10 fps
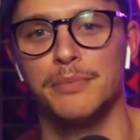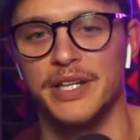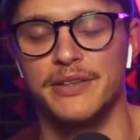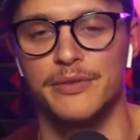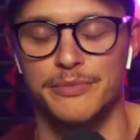
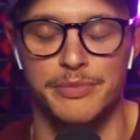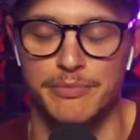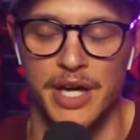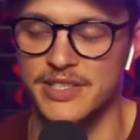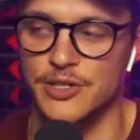but
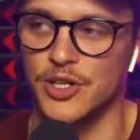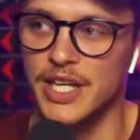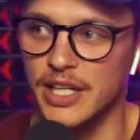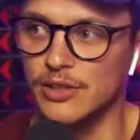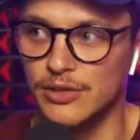
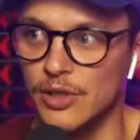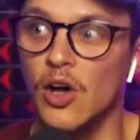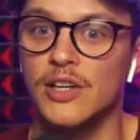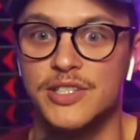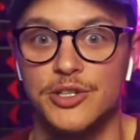essentially getting
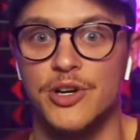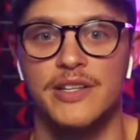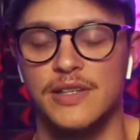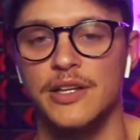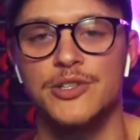lost in
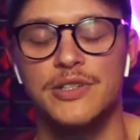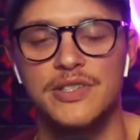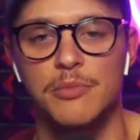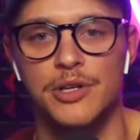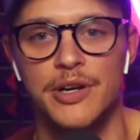translation to
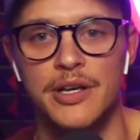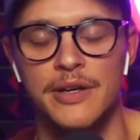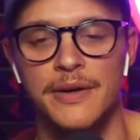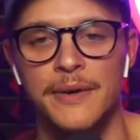some degree.